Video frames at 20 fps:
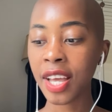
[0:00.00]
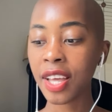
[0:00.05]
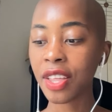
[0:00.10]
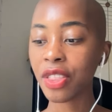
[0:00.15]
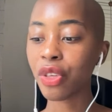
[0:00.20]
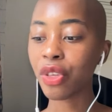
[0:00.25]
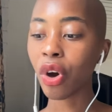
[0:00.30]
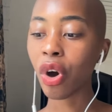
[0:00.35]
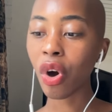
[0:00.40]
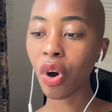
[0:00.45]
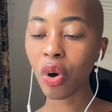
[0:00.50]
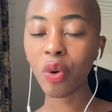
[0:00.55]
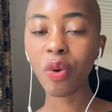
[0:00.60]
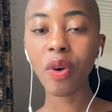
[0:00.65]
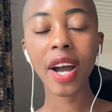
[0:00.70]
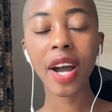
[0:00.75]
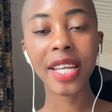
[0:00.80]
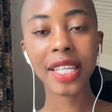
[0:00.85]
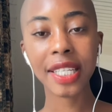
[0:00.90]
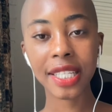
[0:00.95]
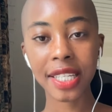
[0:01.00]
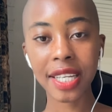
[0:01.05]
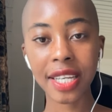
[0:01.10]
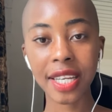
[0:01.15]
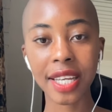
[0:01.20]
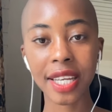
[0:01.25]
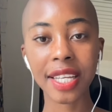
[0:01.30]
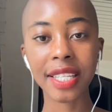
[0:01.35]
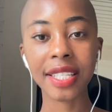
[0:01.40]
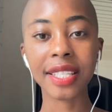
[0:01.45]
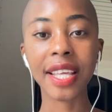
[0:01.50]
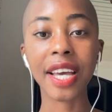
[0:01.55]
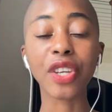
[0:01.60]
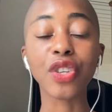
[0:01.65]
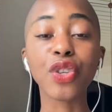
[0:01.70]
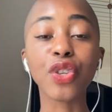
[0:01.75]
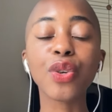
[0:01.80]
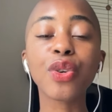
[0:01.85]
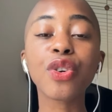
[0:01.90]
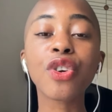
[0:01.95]
The whole idea is that
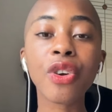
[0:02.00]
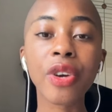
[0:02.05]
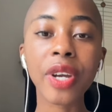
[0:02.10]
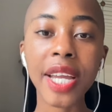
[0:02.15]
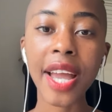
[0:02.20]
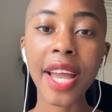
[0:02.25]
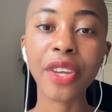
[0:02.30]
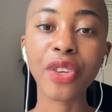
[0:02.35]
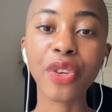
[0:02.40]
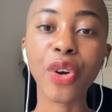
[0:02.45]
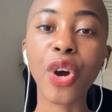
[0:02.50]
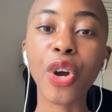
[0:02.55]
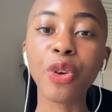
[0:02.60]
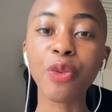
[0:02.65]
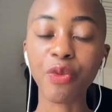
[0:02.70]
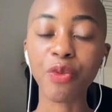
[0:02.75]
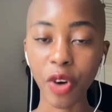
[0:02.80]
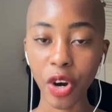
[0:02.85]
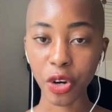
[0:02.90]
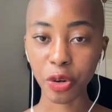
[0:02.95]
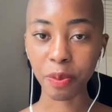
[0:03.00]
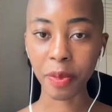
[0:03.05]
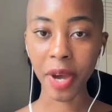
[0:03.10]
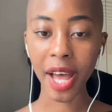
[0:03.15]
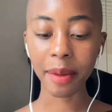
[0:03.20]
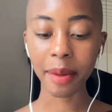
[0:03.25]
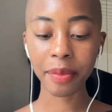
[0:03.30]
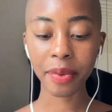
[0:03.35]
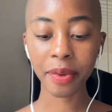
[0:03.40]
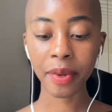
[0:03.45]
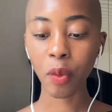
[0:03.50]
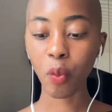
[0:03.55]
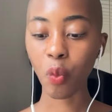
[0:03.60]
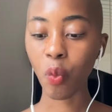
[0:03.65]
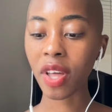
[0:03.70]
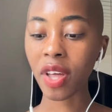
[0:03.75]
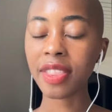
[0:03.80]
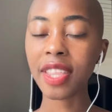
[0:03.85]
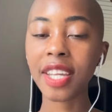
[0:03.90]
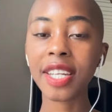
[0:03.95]
you create your own roadmap.
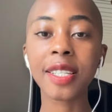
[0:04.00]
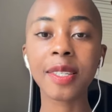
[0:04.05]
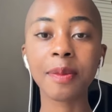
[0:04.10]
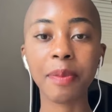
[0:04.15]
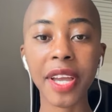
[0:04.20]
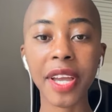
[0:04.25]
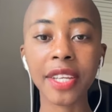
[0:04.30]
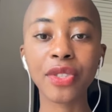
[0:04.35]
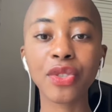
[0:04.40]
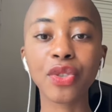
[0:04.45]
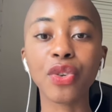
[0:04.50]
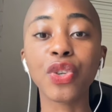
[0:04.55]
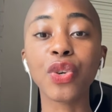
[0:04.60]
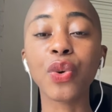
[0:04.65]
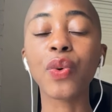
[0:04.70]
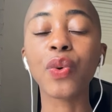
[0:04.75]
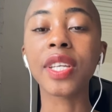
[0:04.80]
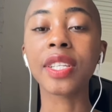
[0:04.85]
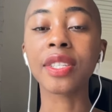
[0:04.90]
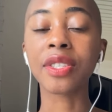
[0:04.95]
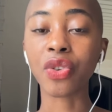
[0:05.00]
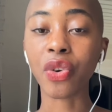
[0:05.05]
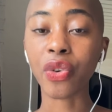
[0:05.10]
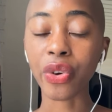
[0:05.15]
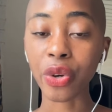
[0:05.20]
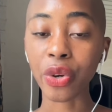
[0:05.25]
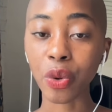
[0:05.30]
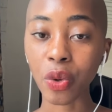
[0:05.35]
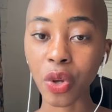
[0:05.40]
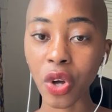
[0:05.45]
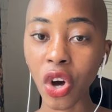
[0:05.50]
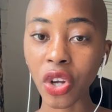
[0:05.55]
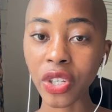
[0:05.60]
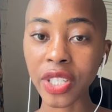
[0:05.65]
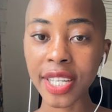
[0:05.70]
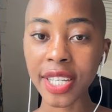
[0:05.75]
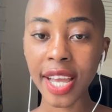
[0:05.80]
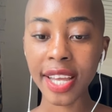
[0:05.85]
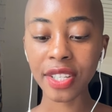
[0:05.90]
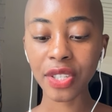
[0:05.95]
One that is based on your historical
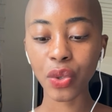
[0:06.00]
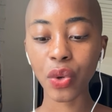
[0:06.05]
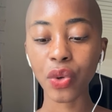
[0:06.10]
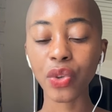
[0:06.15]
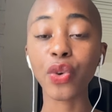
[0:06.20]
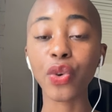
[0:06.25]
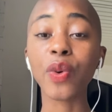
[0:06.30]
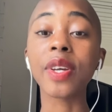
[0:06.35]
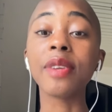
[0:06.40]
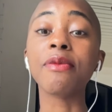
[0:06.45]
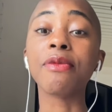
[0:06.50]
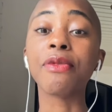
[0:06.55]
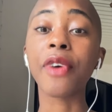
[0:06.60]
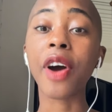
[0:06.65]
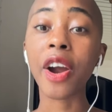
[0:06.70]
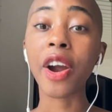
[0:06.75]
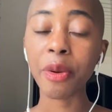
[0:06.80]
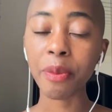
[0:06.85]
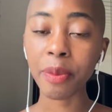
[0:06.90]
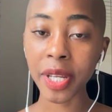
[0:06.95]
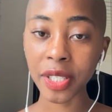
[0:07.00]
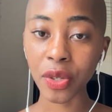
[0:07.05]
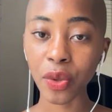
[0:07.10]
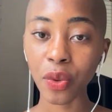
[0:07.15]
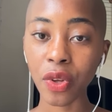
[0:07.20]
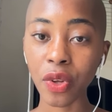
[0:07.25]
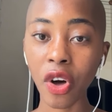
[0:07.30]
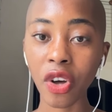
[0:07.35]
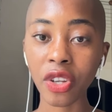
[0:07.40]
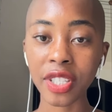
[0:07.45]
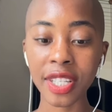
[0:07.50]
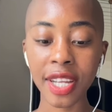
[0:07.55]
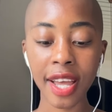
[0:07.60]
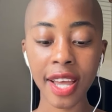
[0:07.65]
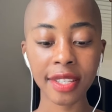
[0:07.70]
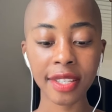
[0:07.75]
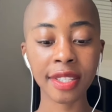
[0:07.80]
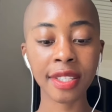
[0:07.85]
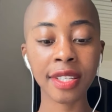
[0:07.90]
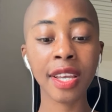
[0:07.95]
context, on your environmental
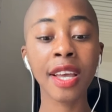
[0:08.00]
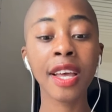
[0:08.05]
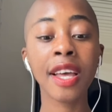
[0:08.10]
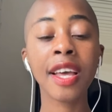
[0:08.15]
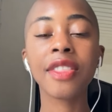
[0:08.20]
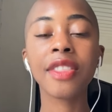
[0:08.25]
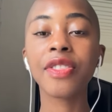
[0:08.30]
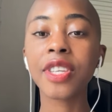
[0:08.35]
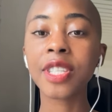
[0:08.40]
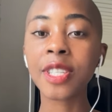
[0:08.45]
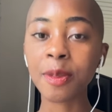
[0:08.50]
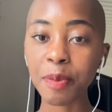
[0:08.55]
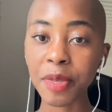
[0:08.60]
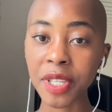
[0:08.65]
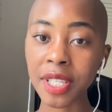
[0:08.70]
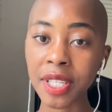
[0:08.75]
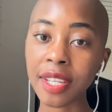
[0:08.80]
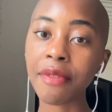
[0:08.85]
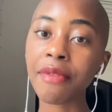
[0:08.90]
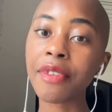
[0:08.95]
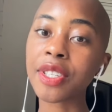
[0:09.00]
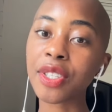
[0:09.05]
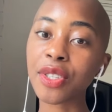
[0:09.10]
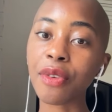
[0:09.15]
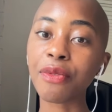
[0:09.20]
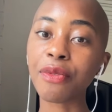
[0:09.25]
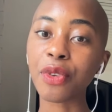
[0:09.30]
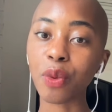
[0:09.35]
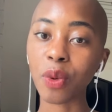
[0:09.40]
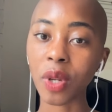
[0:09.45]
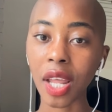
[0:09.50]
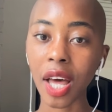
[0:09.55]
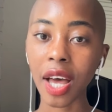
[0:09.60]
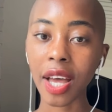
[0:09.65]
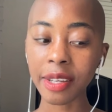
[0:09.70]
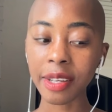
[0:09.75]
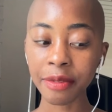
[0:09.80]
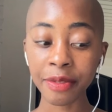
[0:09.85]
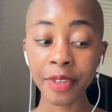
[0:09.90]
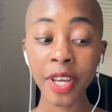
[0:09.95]
context, the specifics of your
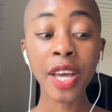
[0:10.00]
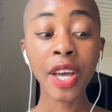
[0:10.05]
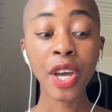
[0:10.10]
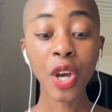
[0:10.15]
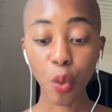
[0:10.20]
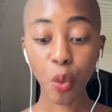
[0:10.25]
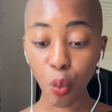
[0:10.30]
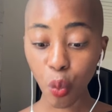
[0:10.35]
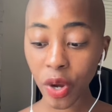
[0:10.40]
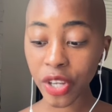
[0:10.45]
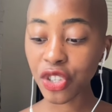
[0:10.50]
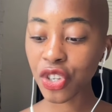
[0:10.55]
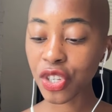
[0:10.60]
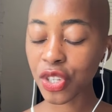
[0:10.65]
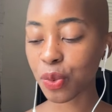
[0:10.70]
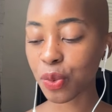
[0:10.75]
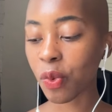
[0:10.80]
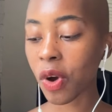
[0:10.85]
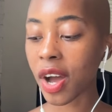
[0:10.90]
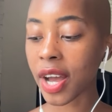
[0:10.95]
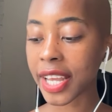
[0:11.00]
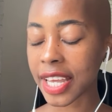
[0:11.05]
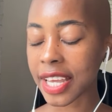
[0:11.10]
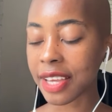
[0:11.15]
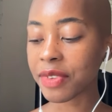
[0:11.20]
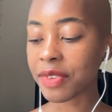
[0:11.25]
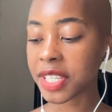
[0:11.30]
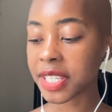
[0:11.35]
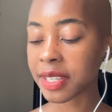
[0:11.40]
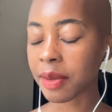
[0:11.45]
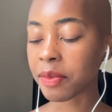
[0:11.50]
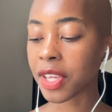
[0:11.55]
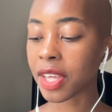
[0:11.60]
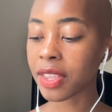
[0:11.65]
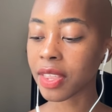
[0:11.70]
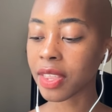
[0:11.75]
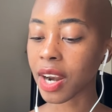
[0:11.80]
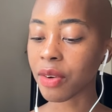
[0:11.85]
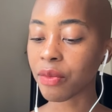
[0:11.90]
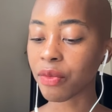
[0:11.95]
life, which is why even something
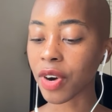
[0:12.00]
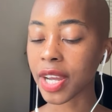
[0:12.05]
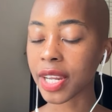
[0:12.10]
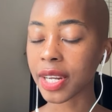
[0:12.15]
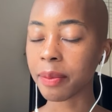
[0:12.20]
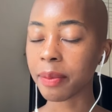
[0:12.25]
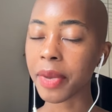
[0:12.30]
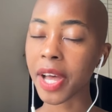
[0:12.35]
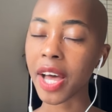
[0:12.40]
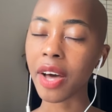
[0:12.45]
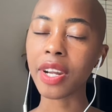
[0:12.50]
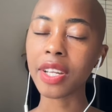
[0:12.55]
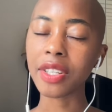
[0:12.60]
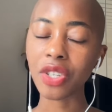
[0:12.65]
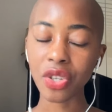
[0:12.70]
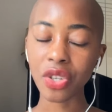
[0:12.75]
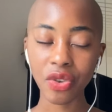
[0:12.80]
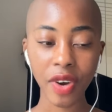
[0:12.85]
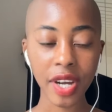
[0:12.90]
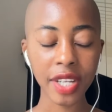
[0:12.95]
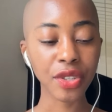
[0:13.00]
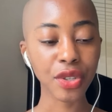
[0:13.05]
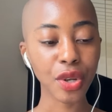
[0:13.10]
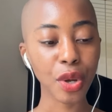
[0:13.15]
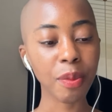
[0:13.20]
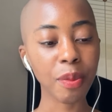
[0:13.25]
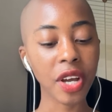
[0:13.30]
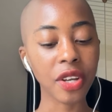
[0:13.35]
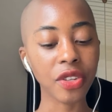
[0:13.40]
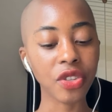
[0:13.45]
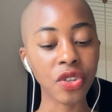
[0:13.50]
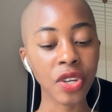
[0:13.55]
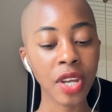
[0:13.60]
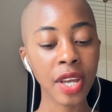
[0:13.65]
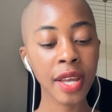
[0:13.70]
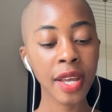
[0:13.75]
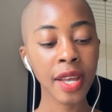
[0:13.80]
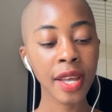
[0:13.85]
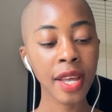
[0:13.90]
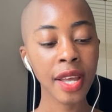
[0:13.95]
that I write about and stress so much,
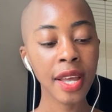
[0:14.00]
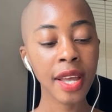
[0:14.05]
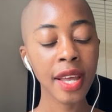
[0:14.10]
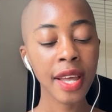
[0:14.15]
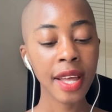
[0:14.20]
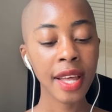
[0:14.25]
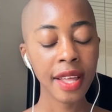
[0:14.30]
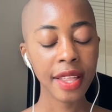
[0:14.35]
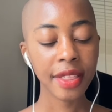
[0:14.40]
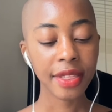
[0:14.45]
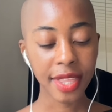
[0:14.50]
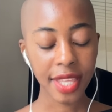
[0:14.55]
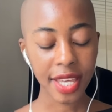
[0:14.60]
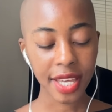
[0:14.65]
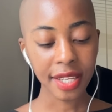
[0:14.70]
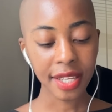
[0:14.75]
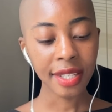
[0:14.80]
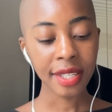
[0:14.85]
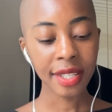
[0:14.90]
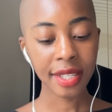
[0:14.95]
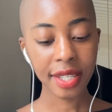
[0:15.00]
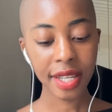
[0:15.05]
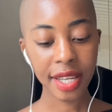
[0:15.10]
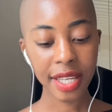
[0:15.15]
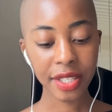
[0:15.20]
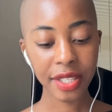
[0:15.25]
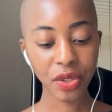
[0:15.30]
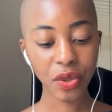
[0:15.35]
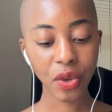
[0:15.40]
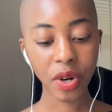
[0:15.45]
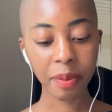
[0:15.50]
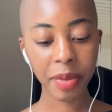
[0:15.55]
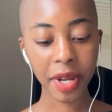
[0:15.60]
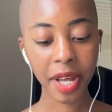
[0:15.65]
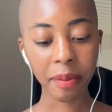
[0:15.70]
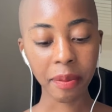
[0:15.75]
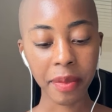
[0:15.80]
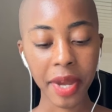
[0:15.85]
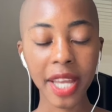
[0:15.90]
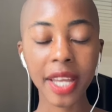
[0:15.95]
this is not
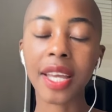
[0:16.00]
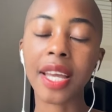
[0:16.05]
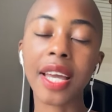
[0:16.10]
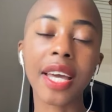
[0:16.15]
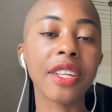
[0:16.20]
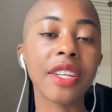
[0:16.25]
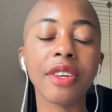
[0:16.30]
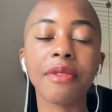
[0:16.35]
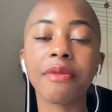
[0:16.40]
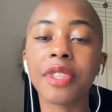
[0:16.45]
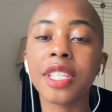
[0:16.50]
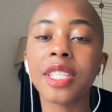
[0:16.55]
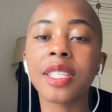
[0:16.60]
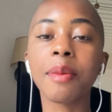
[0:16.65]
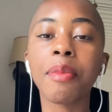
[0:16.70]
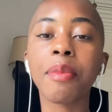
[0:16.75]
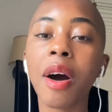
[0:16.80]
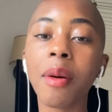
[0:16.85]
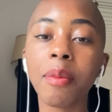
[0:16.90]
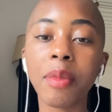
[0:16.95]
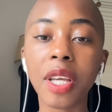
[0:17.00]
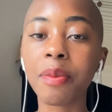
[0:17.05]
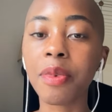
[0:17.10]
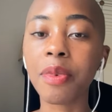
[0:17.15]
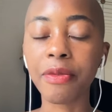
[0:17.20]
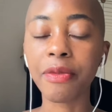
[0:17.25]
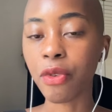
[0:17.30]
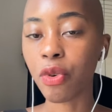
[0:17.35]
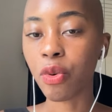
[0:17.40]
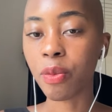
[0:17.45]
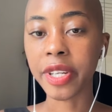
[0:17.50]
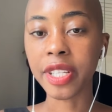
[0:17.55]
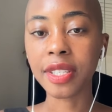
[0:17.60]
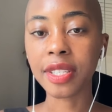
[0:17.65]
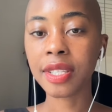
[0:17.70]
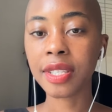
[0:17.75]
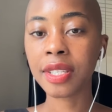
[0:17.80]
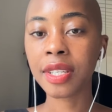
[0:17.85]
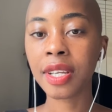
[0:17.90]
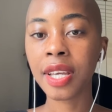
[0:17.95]
about making any of this a public
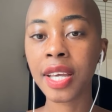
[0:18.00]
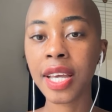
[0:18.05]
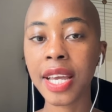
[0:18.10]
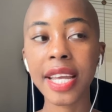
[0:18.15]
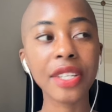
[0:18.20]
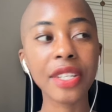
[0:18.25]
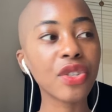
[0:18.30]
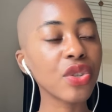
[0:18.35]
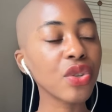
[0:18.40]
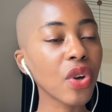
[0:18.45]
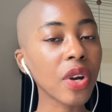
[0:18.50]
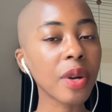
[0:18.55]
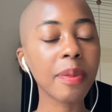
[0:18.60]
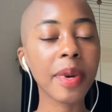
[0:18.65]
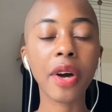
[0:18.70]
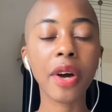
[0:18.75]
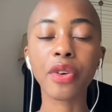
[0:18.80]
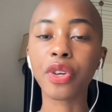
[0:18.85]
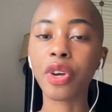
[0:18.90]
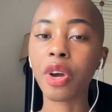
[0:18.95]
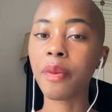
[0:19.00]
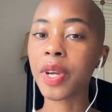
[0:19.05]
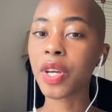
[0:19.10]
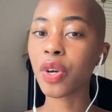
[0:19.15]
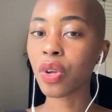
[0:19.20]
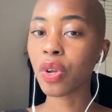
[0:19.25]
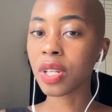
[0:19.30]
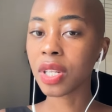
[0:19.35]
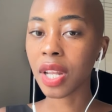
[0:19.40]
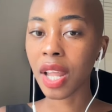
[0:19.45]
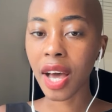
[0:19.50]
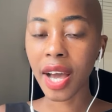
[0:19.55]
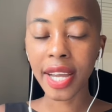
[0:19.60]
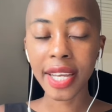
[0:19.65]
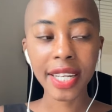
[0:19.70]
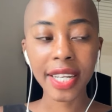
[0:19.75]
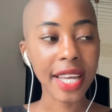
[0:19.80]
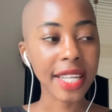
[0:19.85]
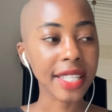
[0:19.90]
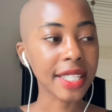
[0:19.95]
performance. It's not about going
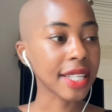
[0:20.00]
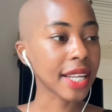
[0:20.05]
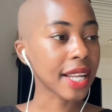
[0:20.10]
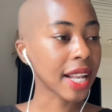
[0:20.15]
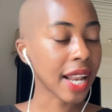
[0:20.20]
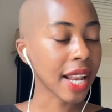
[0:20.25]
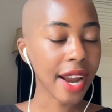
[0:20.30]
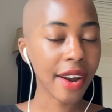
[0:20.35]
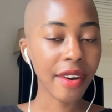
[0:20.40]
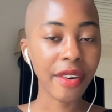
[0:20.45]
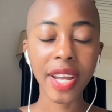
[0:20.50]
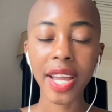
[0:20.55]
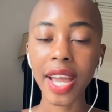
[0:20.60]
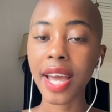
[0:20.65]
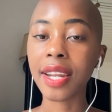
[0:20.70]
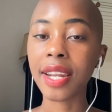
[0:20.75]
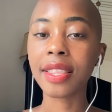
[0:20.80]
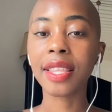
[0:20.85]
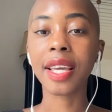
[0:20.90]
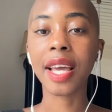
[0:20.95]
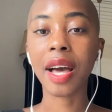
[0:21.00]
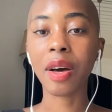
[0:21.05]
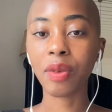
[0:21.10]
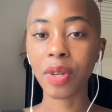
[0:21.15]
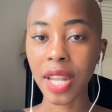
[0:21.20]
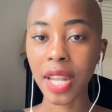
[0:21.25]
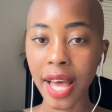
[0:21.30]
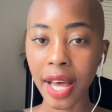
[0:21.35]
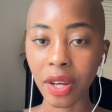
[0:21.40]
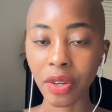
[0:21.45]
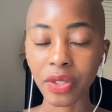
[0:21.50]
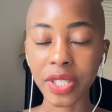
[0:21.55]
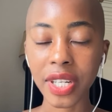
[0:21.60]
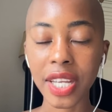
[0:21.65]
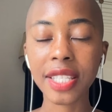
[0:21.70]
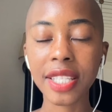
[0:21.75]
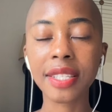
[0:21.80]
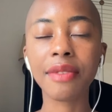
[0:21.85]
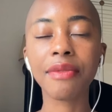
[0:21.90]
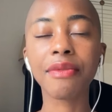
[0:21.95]
online and declaring anything out loud.
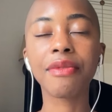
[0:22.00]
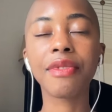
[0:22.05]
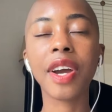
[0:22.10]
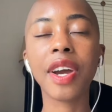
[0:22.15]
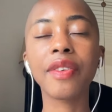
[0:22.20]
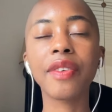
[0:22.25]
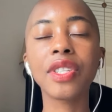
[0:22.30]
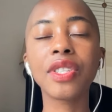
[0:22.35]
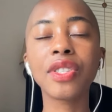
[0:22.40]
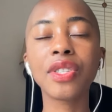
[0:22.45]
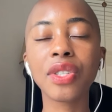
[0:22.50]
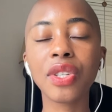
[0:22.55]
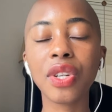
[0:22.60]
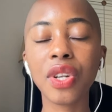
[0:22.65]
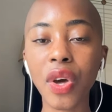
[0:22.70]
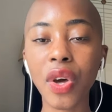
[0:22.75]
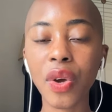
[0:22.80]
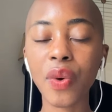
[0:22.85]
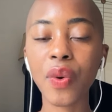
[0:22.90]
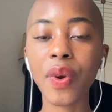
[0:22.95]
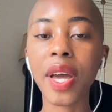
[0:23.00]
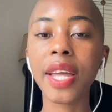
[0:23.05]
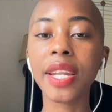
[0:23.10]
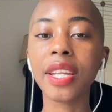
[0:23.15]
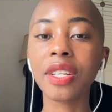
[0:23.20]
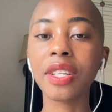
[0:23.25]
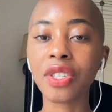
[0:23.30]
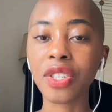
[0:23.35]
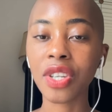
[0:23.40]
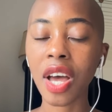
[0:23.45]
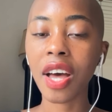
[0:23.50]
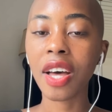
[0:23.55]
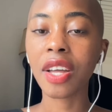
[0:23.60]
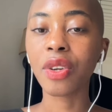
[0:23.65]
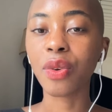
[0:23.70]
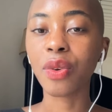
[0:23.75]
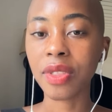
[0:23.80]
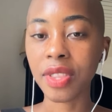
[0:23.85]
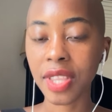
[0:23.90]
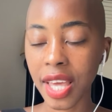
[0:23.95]
It's a very slow and
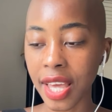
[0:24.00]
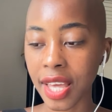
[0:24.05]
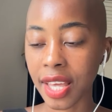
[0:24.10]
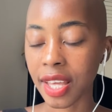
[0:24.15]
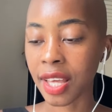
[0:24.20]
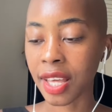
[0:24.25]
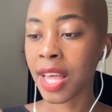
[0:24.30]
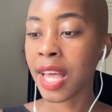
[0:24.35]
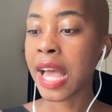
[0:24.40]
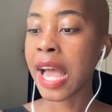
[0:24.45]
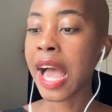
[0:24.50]
internal thing.